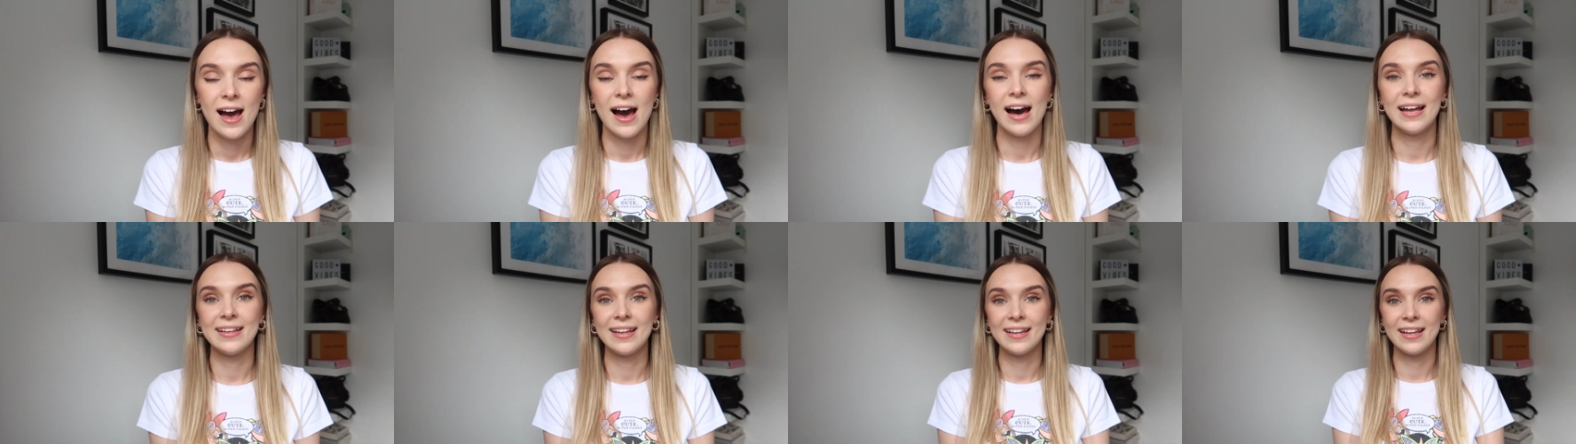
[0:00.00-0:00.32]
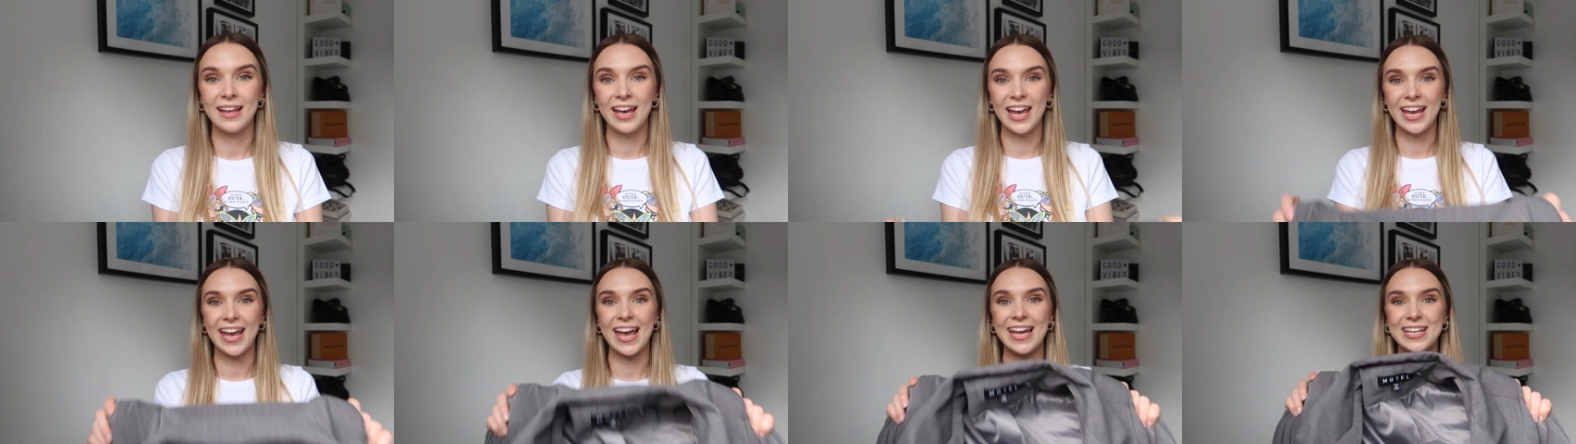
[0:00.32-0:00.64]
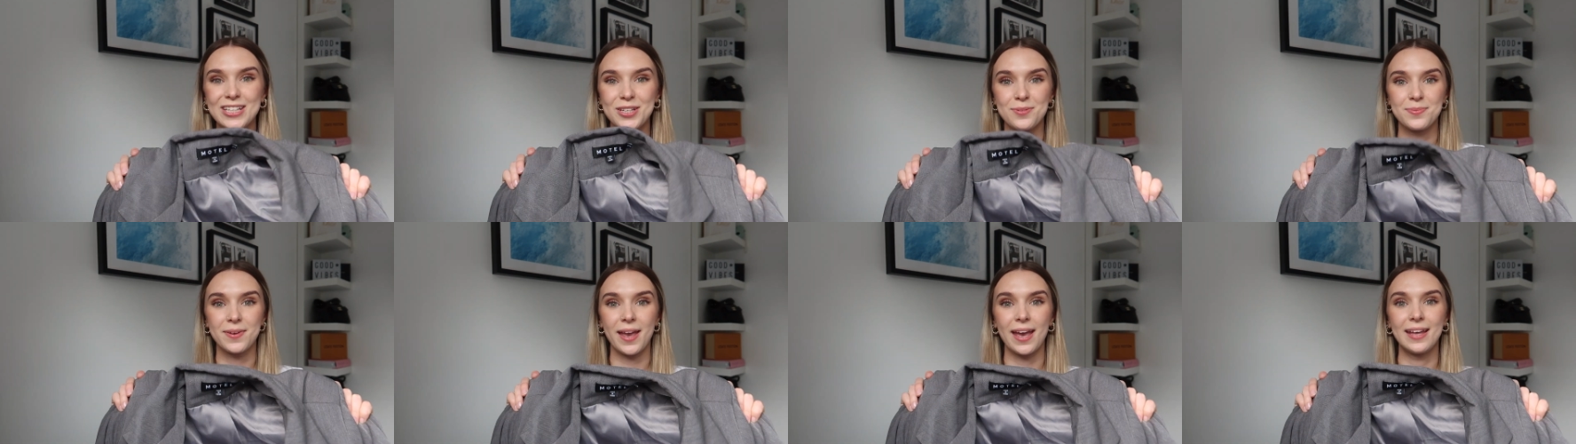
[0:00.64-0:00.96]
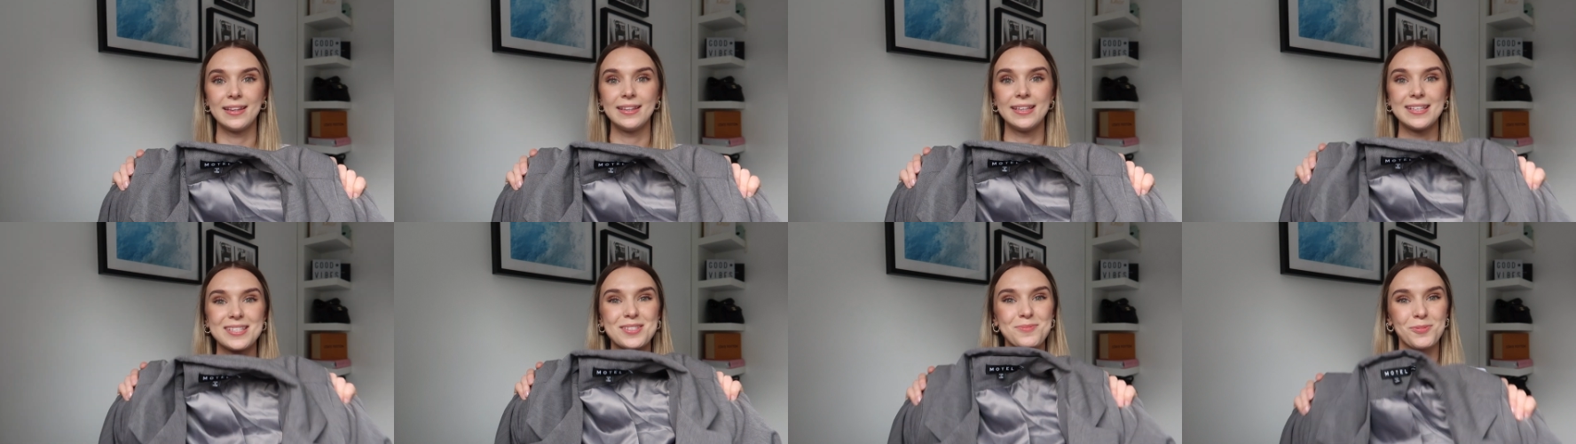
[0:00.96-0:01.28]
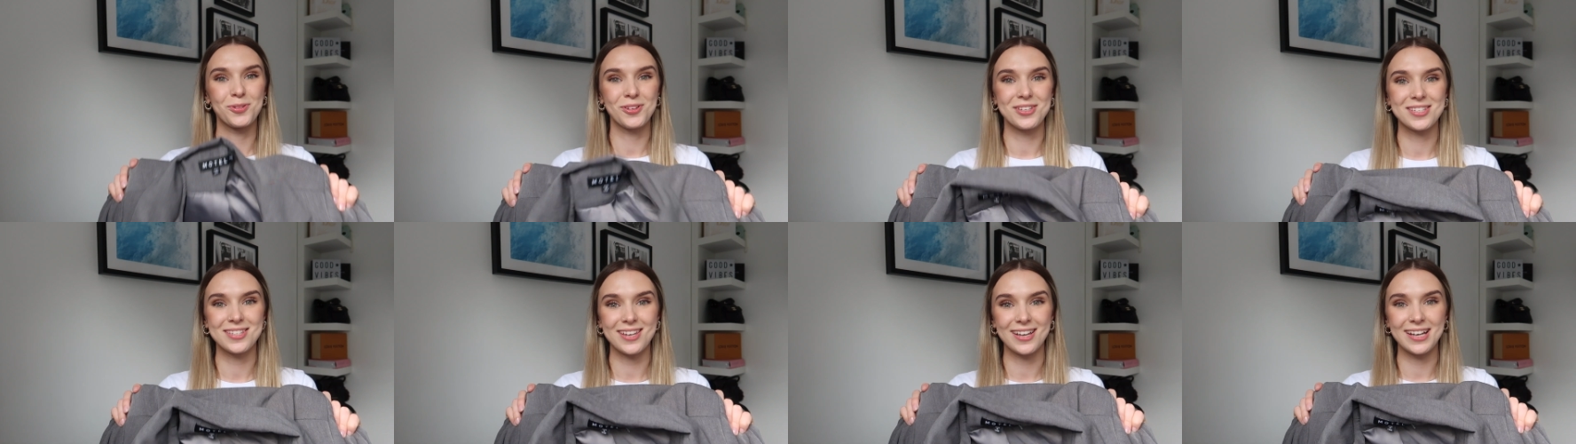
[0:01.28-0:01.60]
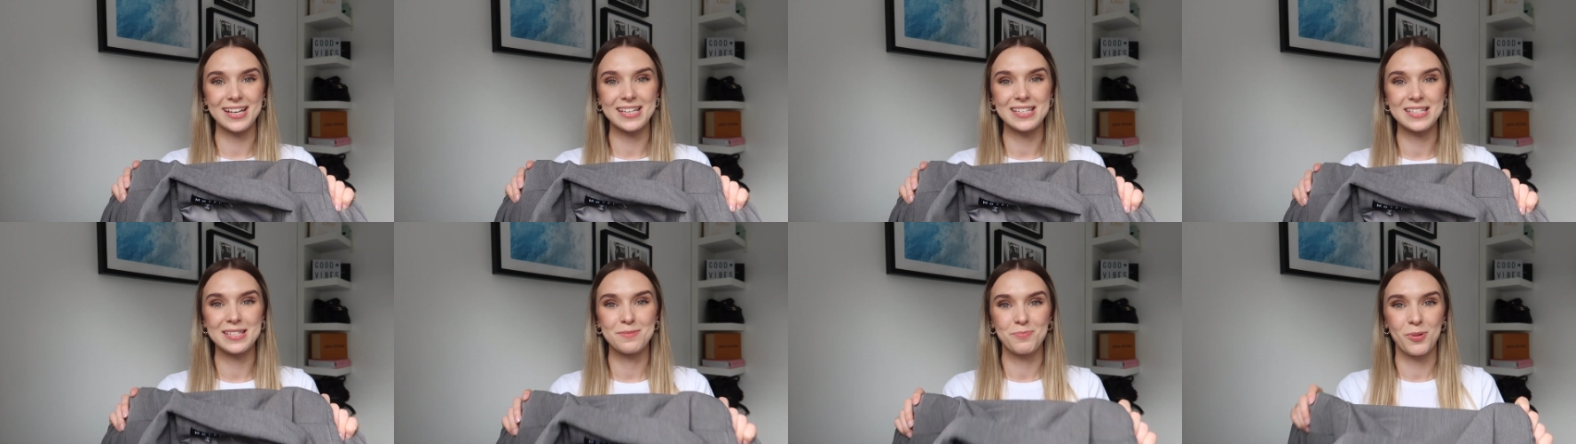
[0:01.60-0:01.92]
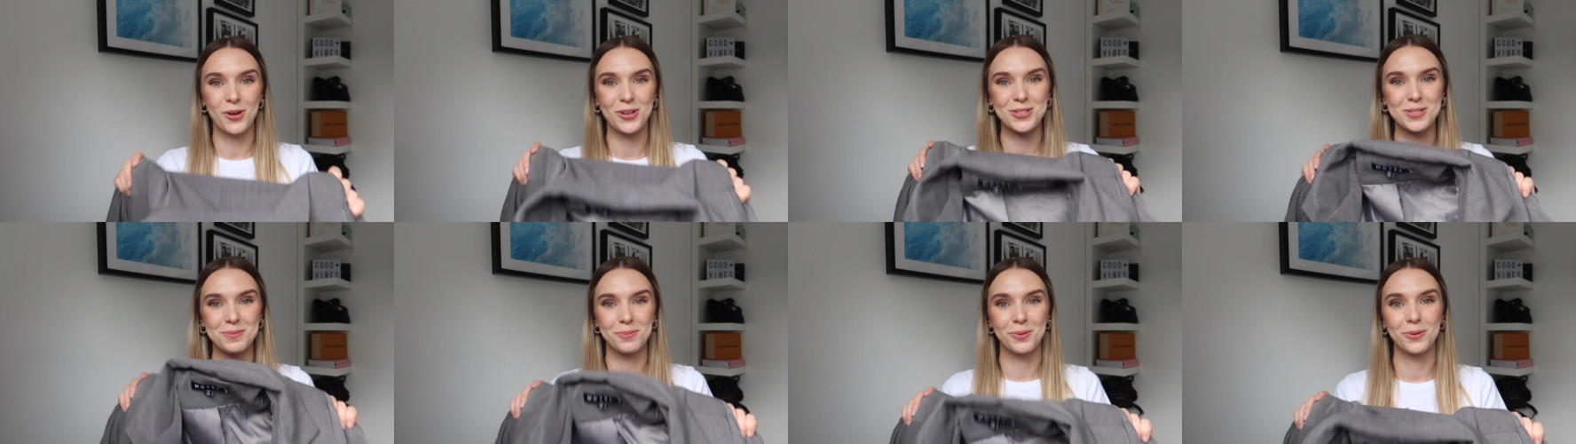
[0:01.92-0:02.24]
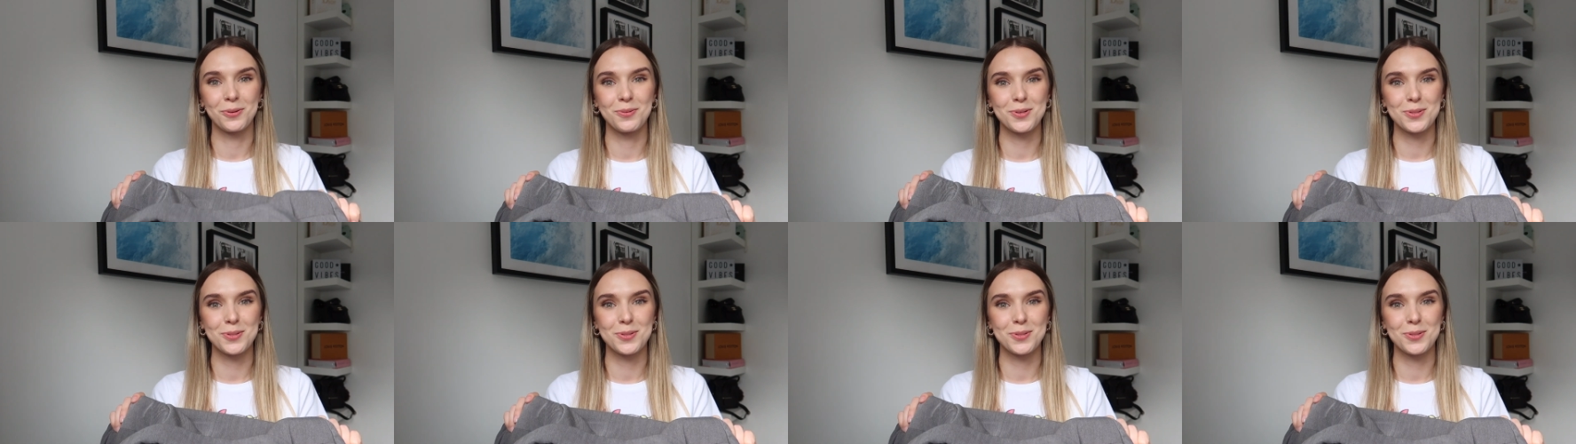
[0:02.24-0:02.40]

And then I ended up getting the smaller size possible,